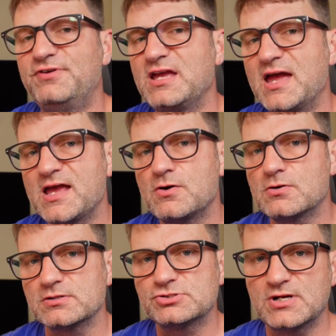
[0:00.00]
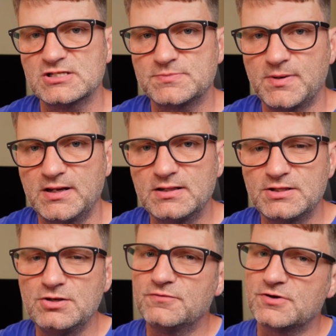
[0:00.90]
via a heart transplant at
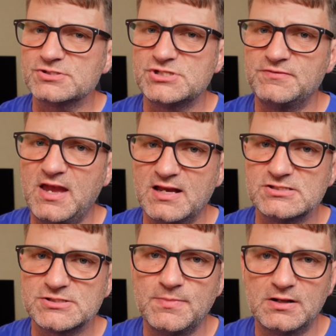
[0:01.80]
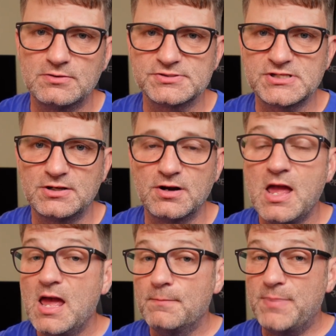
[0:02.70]
the University of Kansas Medical Center
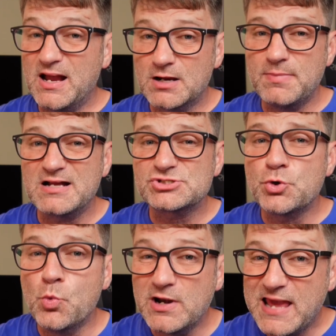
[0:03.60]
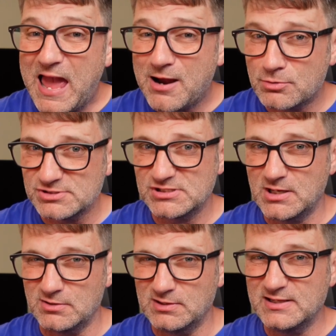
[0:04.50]
back about twenty hours
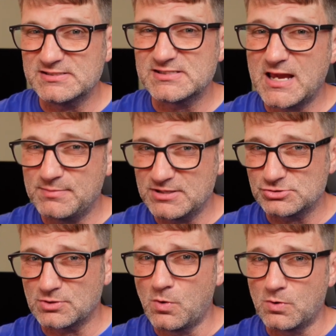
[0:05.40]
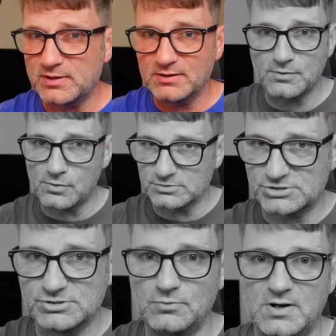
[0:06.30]
ago, at least time of this recording. Of
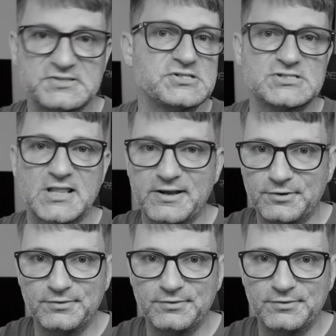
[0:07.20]
course, you'll watch this later